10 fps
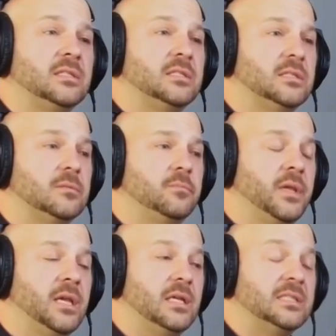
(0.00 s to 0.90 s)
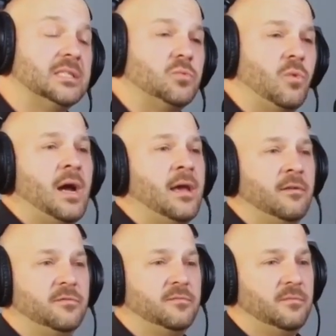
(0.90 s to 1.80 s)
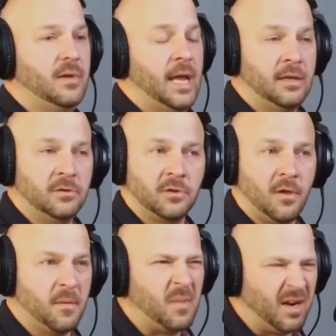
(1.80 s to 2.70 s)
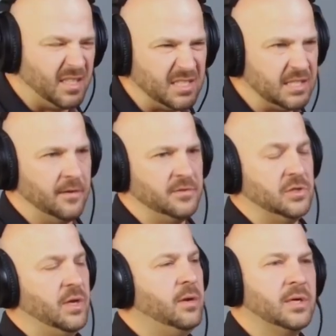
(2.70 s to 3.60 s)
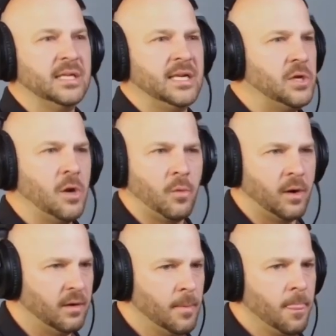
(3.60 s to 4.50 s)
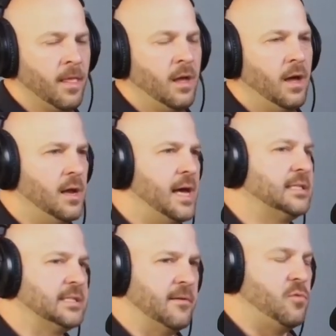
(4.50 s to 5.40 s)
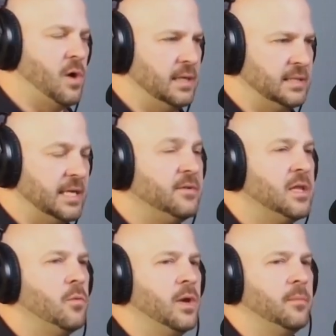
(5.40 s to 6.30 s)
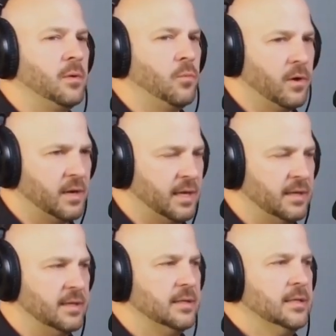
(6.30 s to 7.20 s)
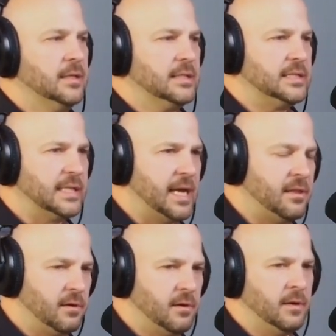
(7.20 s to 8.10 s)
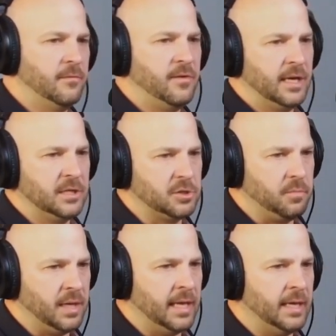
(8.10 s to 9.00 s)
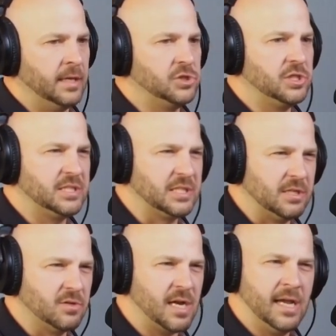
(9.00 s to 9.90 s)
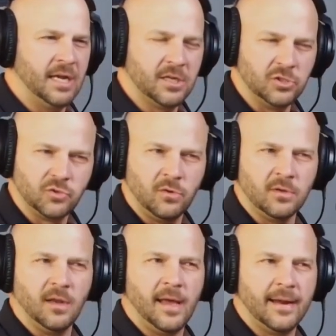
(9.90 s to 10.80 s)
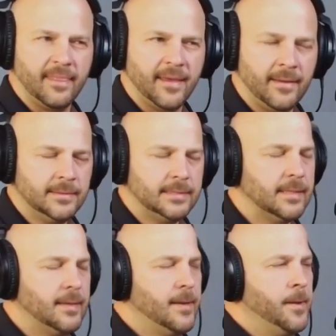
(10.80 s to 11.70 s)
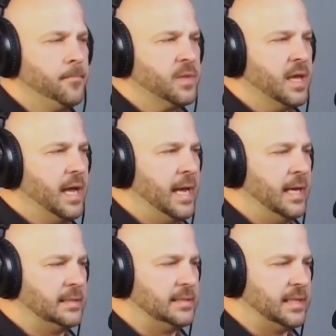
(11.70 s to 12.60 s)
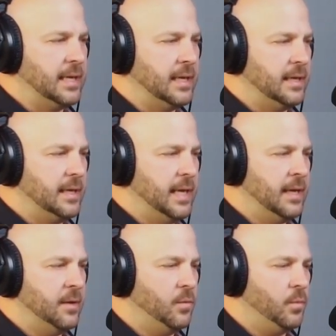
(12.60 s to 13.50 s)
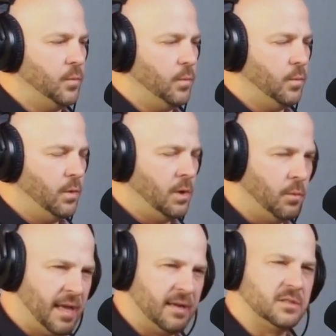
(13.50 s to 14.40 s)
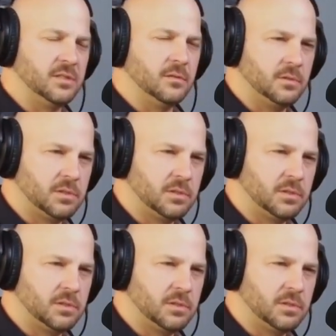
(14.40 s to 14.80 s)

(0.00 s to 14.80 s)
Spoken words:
because his wife handled all the money stuff. So he really didn't know where a lot of stuff was. And even though we had been working together in financial planning, she still kind of controlled a lot of things. And we had to